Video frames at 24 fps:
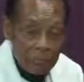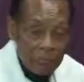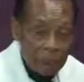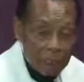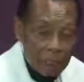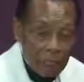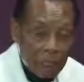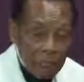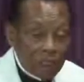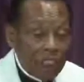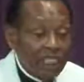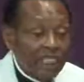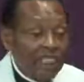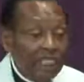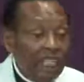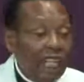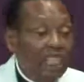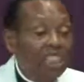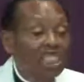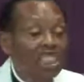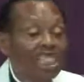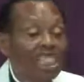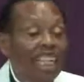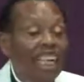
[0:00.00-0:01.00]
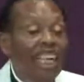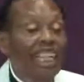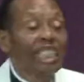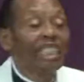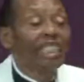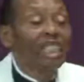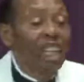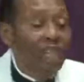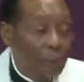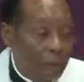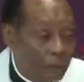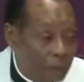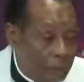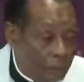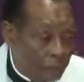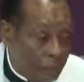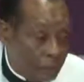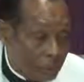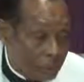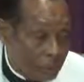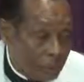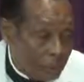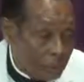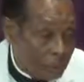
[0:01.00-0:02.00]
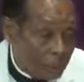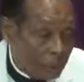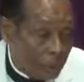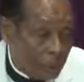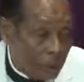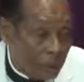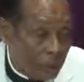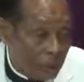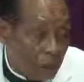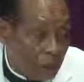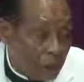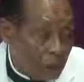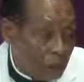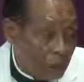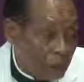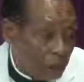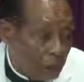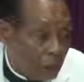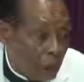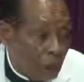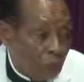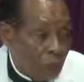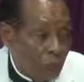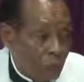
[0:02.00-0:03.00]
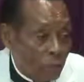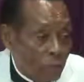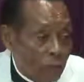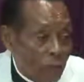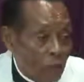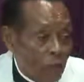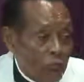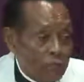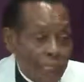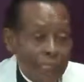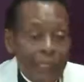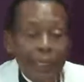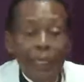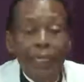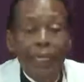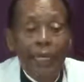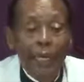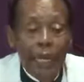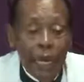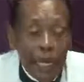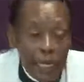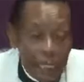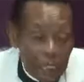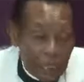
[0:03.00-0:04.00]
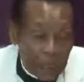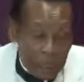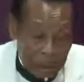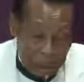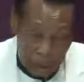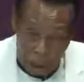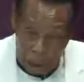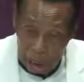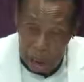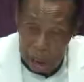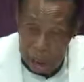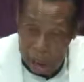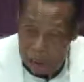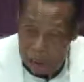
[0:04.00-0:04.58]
it was just nature. Because, because I didn't like it.